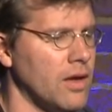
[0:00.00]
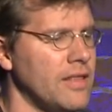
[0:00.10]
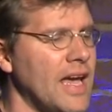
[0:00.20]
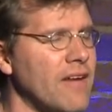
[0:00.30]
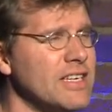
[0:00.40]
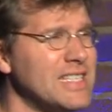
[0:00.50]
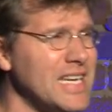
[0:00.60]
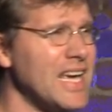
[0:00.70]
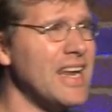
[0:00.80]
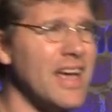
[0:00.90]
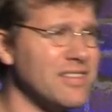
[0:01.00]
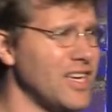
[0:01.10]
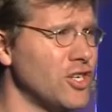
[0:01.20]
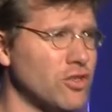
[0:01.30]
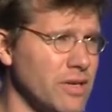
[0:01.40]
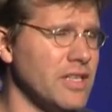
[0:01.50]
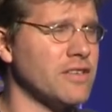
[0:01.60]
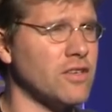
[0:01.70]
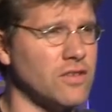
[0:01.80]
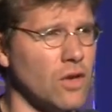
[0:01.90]
They have a DNS entry
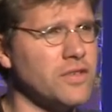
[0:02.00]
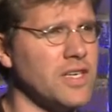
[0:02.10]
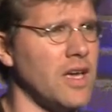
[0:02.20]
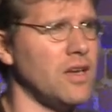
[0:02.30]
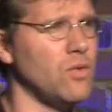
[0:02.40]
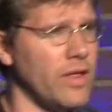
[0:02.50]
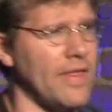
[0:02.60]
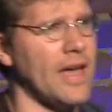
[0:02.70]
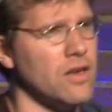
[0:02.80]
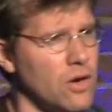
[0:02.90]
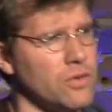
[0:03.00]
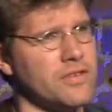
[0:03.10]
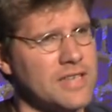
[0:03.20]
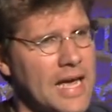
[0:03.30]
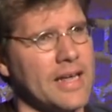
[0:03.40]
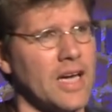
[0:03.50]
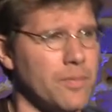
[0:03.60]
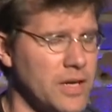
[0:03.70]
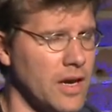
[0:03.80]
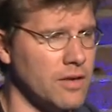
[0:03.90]
that's associated with that known static
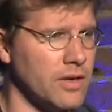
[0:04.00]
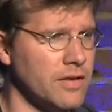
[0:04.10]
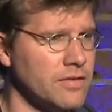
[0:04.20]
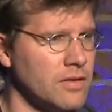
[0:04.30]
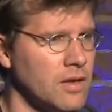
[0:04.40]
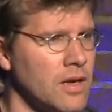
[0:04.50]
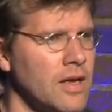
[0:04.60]
IP address.